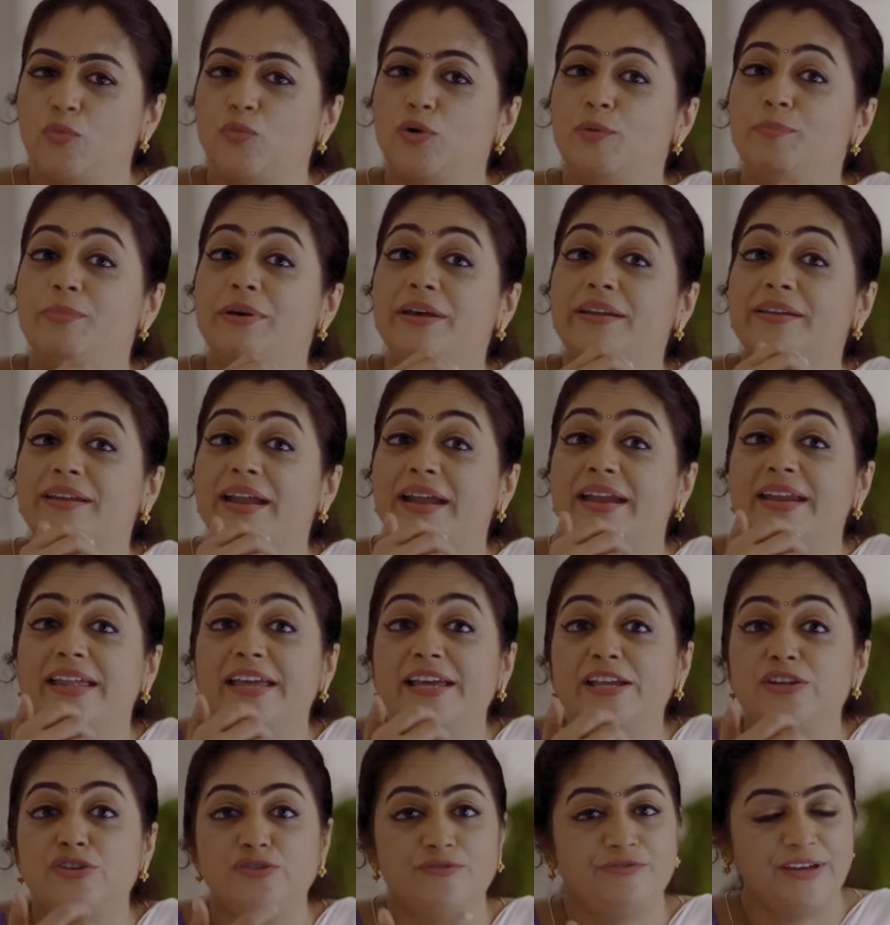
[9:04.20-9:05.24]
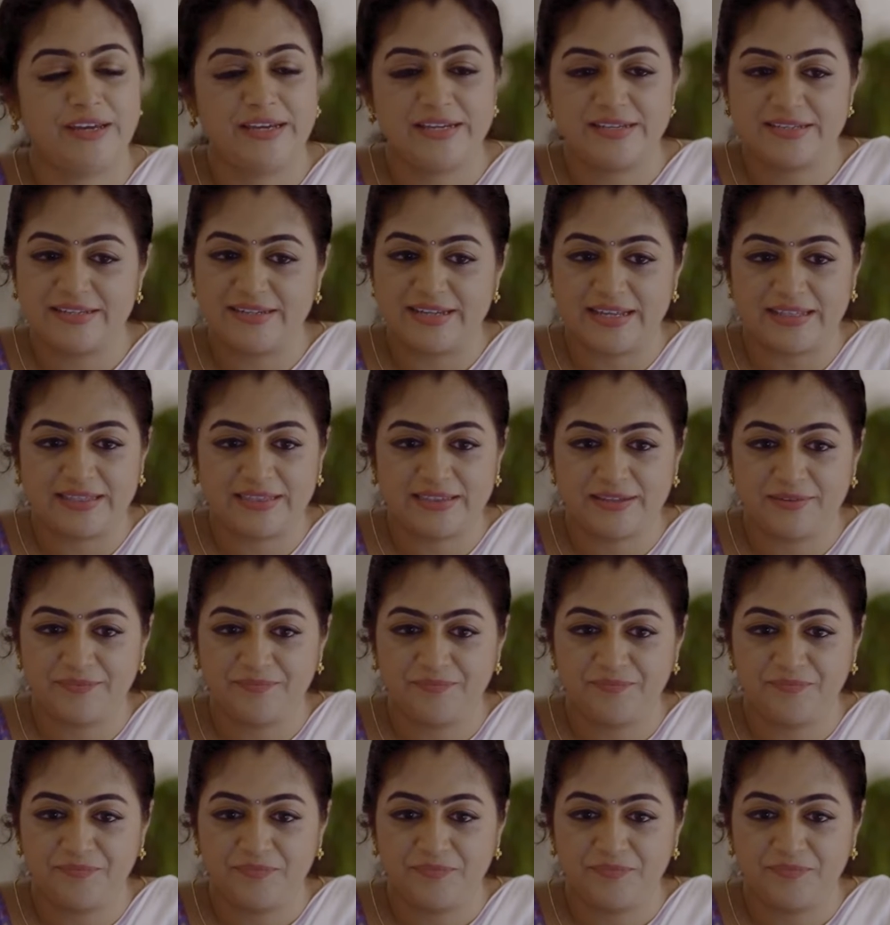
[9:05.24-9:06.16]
would be ready to face death.